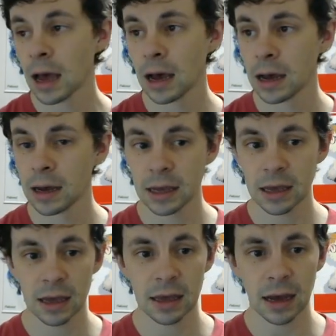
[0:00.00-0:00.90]
I
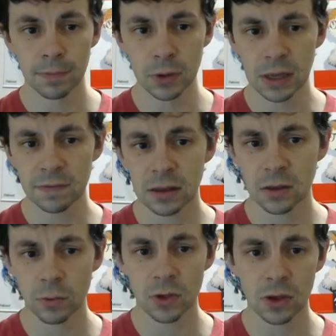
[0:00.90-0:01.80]
believe
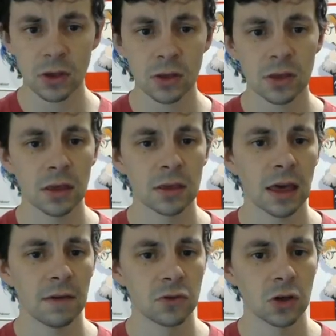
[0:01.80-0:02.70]
the resistances
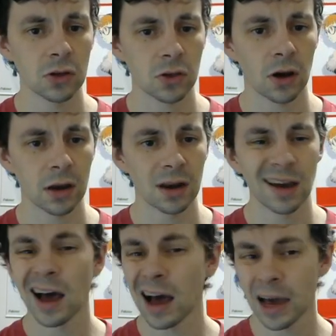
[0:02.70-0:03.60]
have just gotten
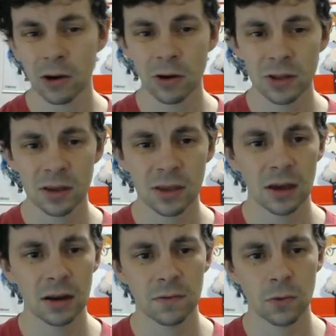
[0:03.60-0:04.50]
higher on this,
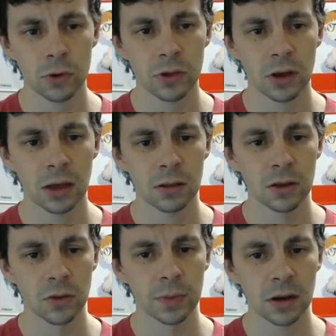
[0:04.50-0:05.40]
and of course a
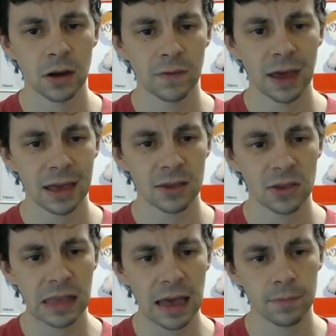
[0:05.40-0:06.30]
little bit of a
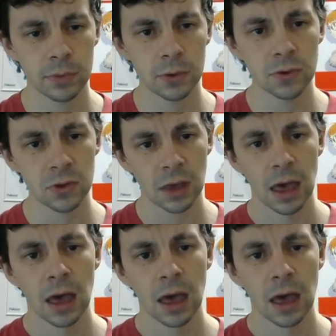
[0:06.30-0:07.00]
stat boost